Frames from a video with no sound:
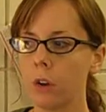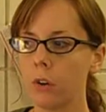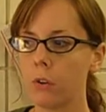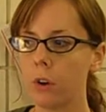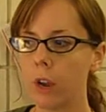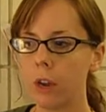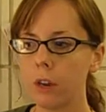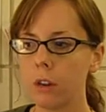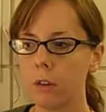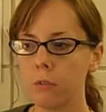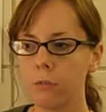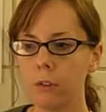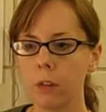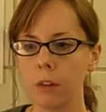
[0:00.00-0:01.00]

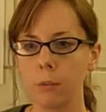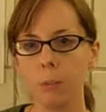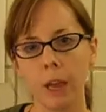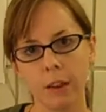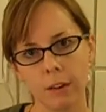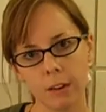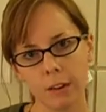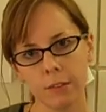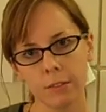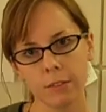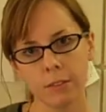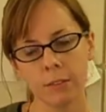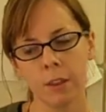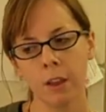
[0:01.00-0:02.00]
creative
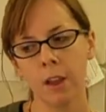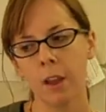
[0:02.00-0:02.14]
independence,